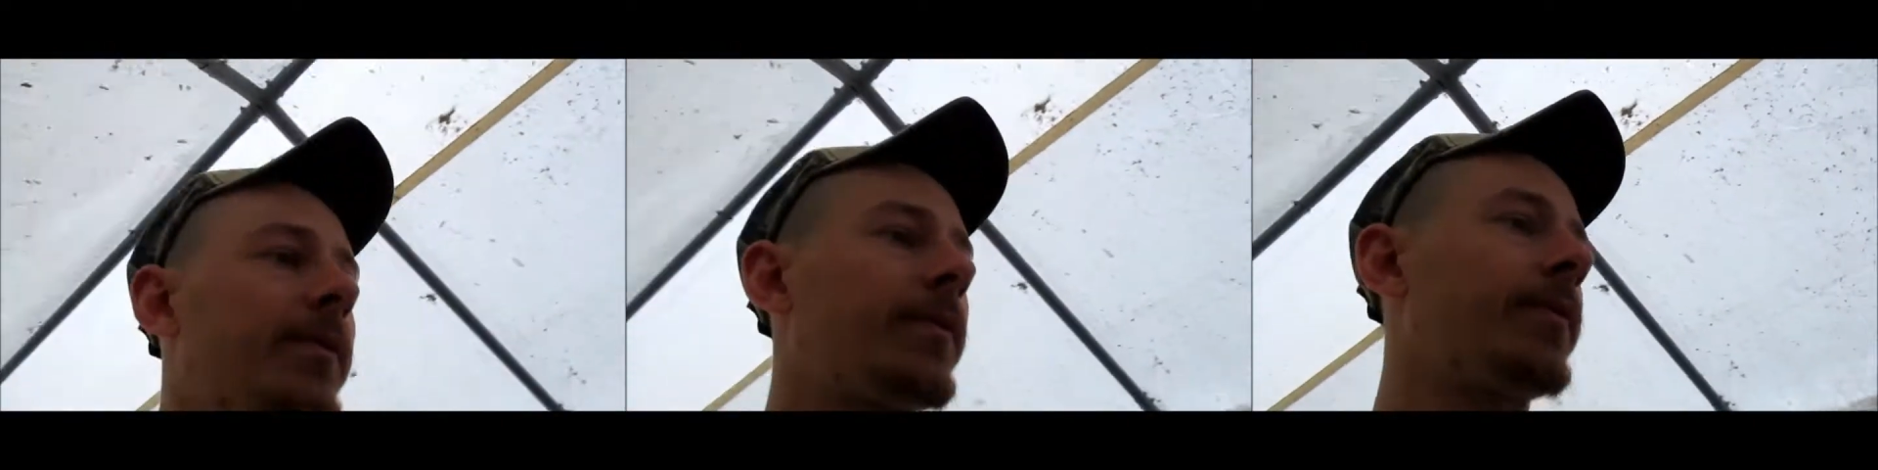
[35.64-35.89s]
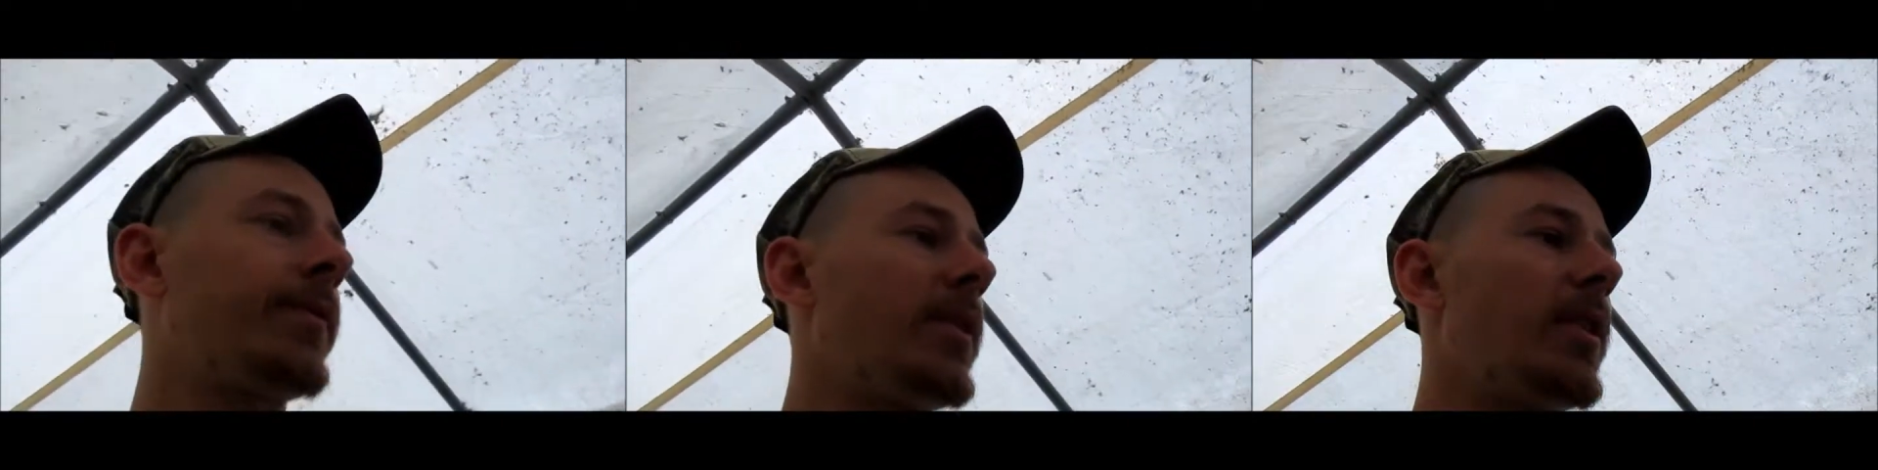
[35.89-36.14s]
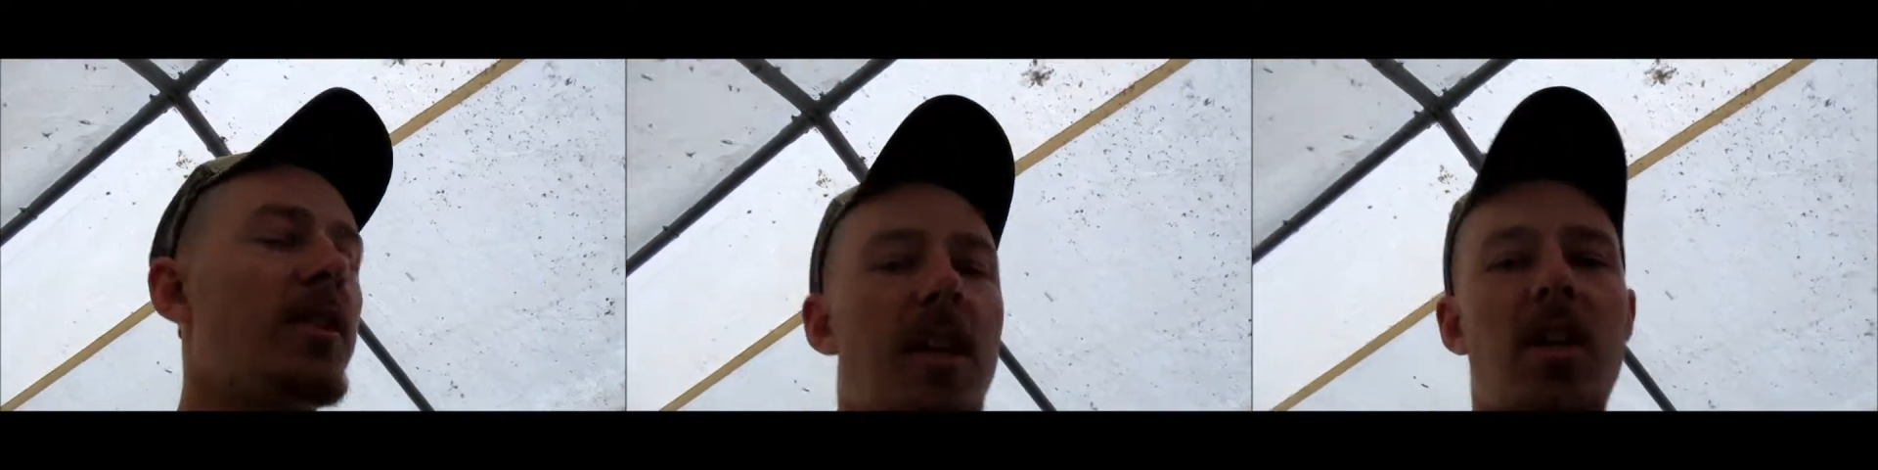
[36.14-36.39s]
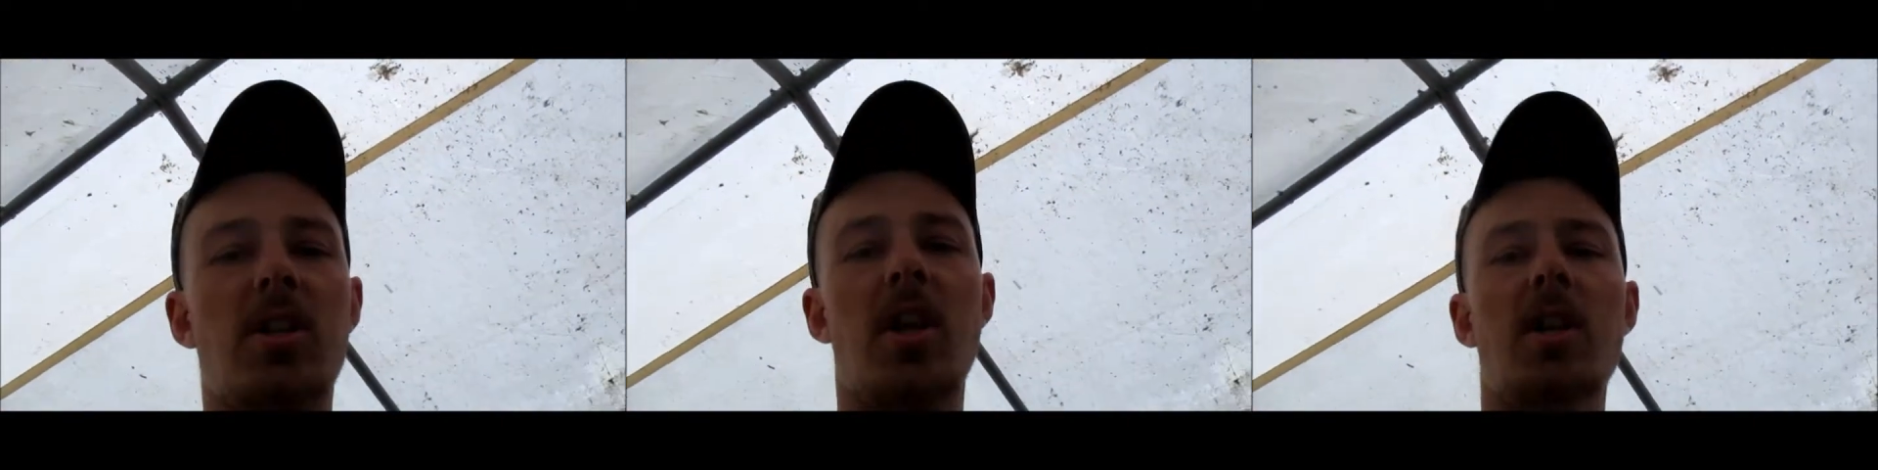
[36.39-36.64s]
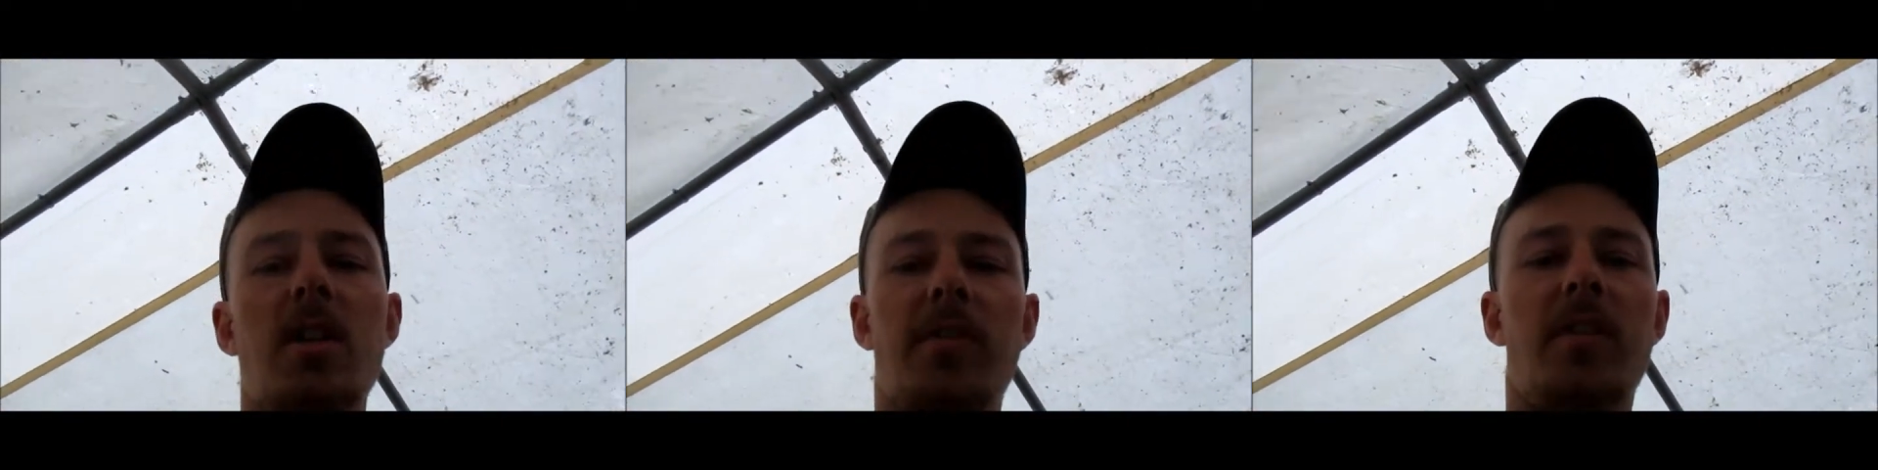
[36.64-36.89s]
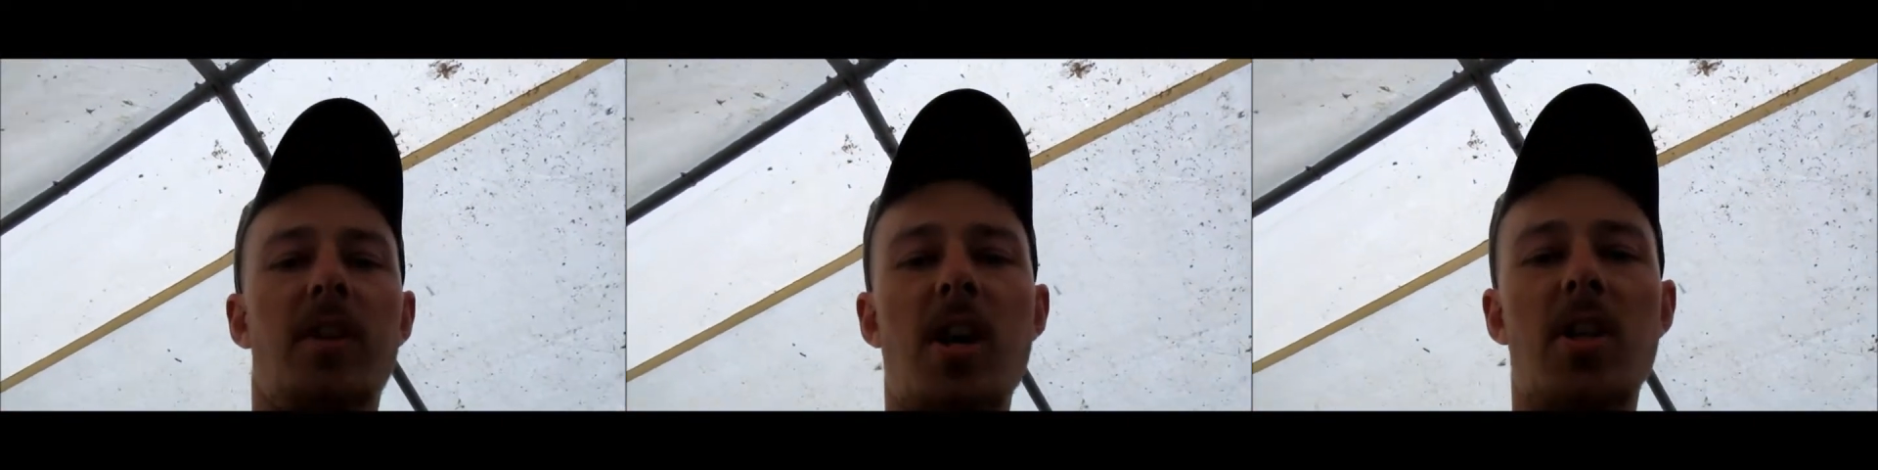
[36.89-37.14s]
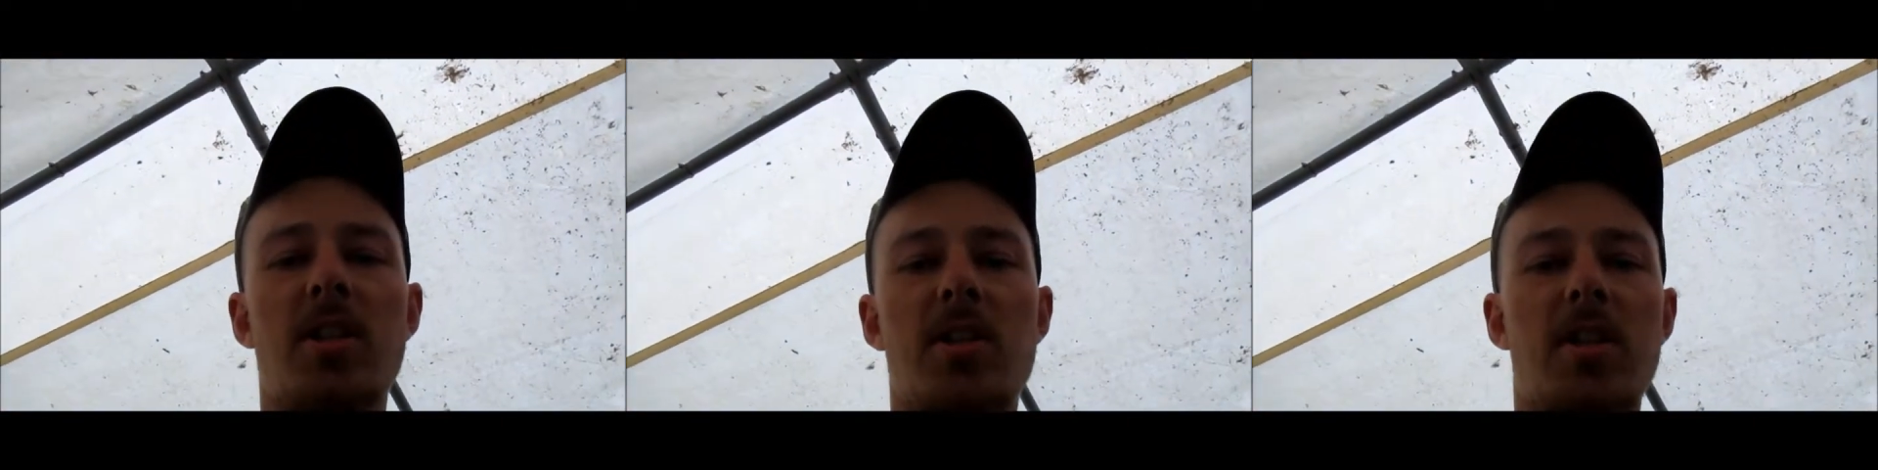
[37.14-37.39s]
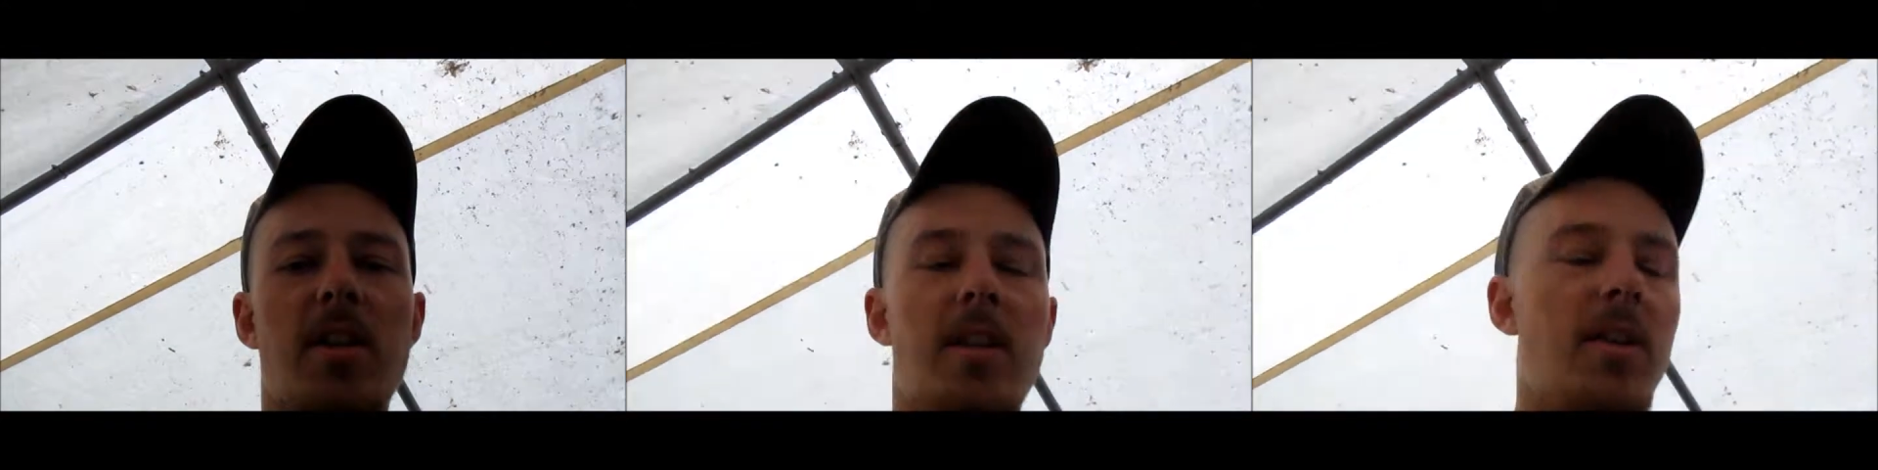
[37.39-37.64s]
there's that John Deere free auction
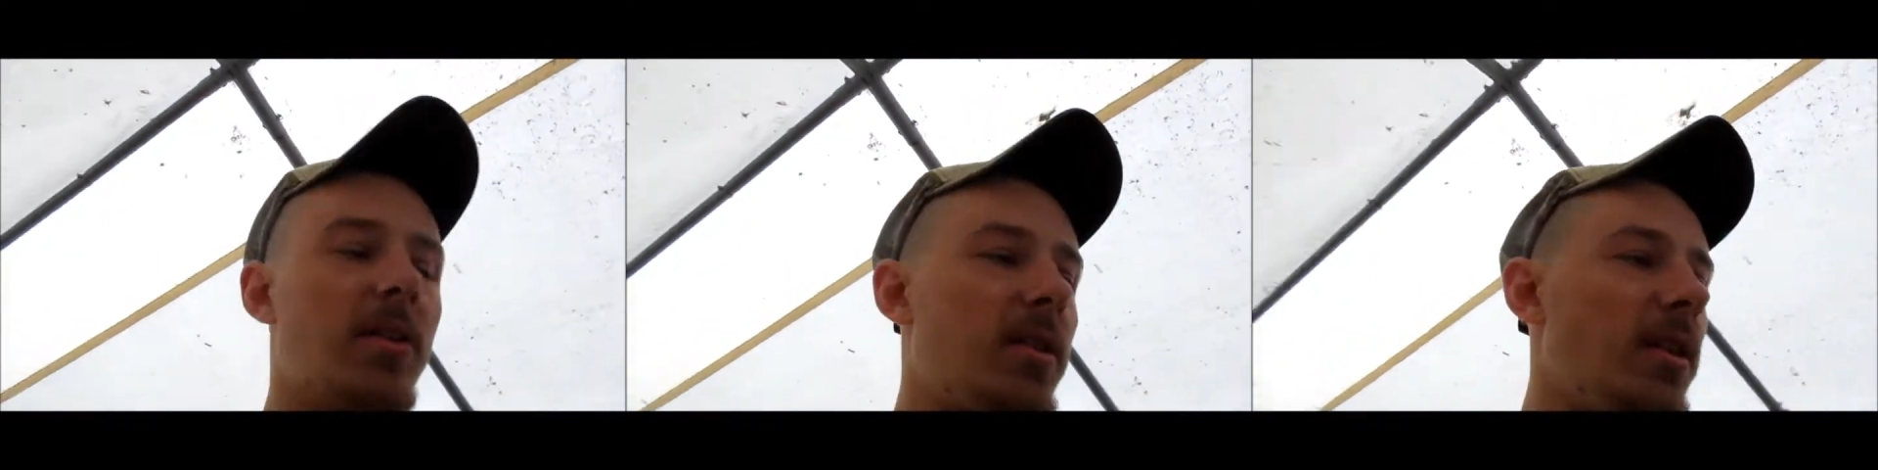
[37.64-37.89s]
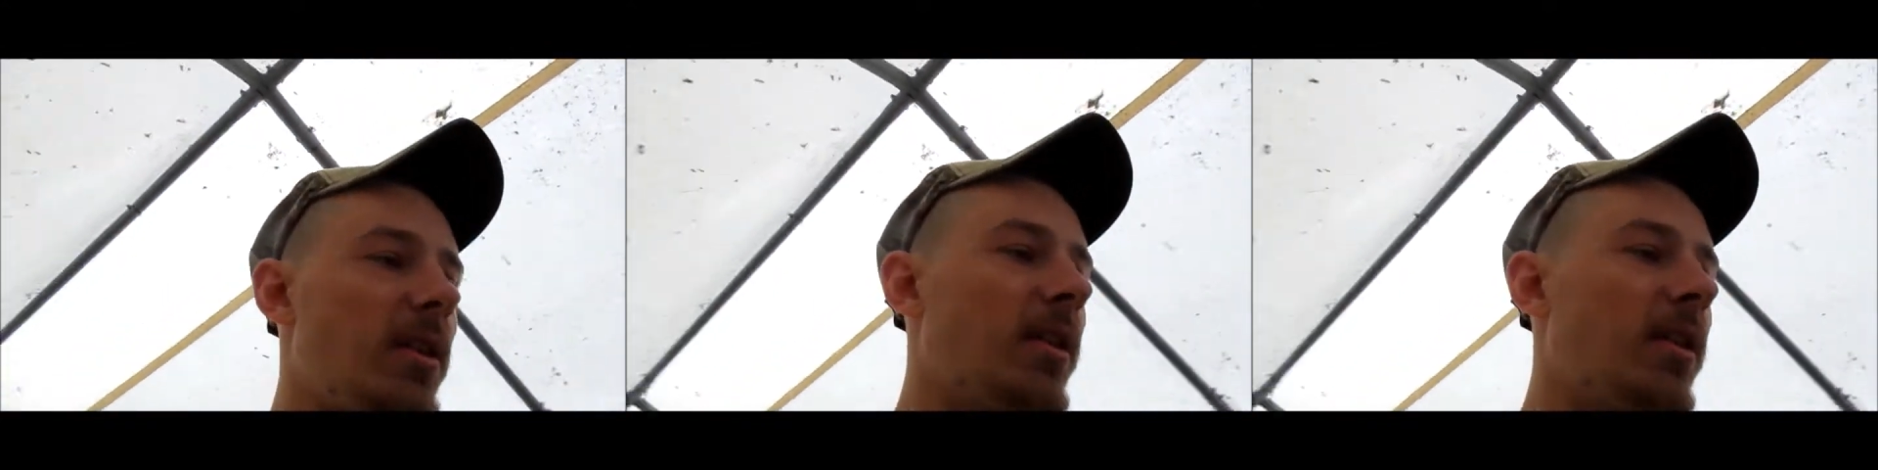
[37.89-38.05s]
site out there,